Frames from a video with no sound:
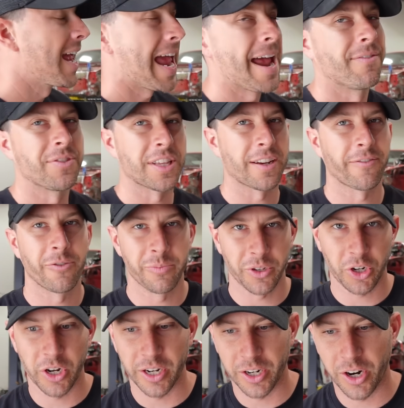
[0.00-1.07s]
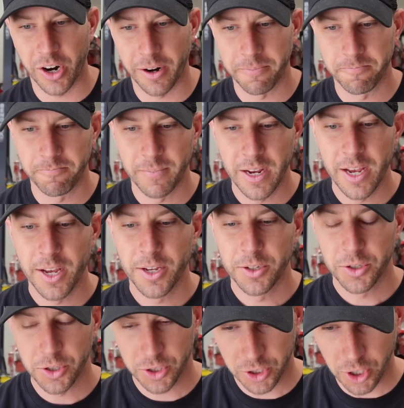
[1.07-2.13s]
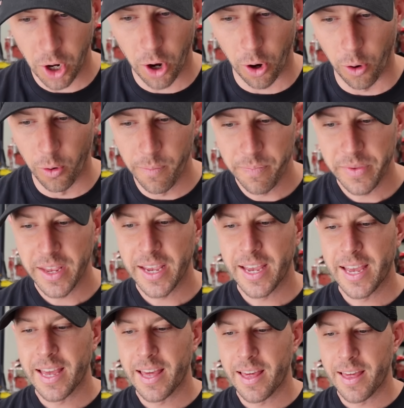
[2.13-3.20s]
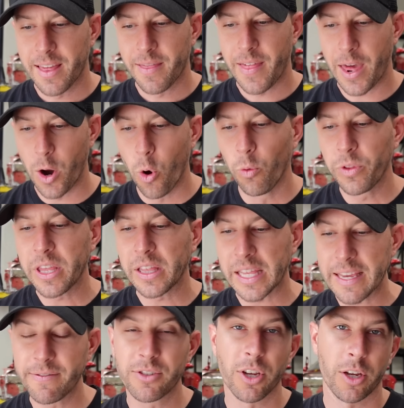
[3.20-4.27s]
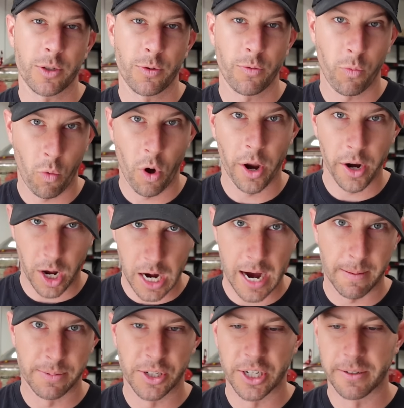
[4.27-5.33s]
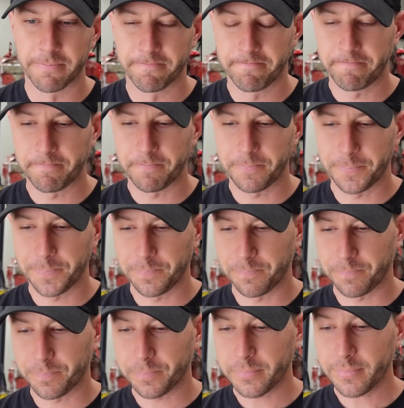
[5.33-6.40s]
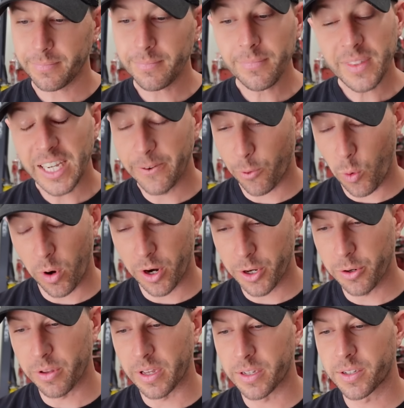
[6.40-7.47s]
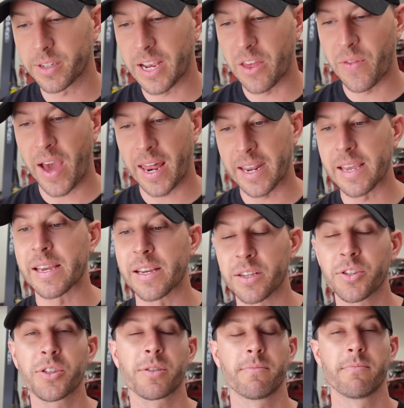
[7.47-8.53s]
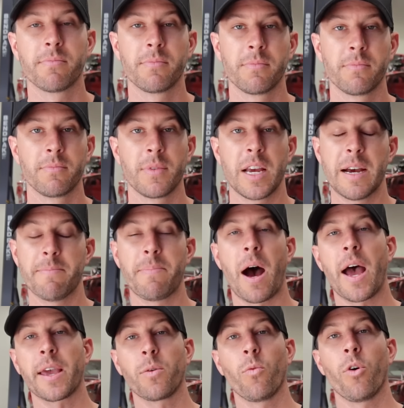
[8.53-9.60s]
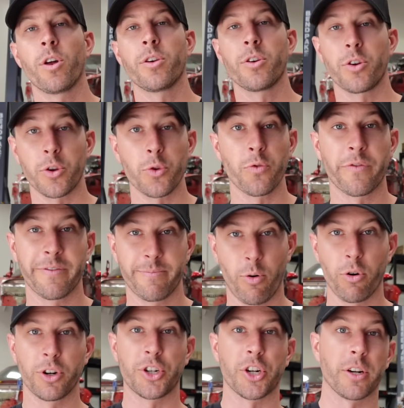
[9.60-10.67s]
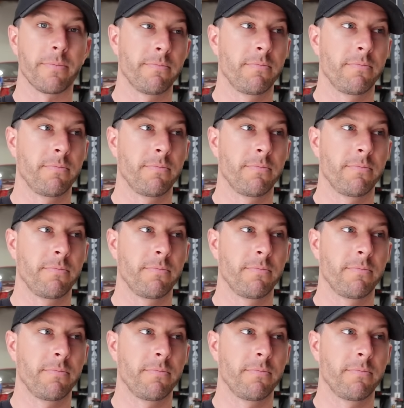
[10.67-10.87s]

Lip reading: everything from the green car. So that only leaves us with one option if we want to do this, and that is buying one new from Porsche.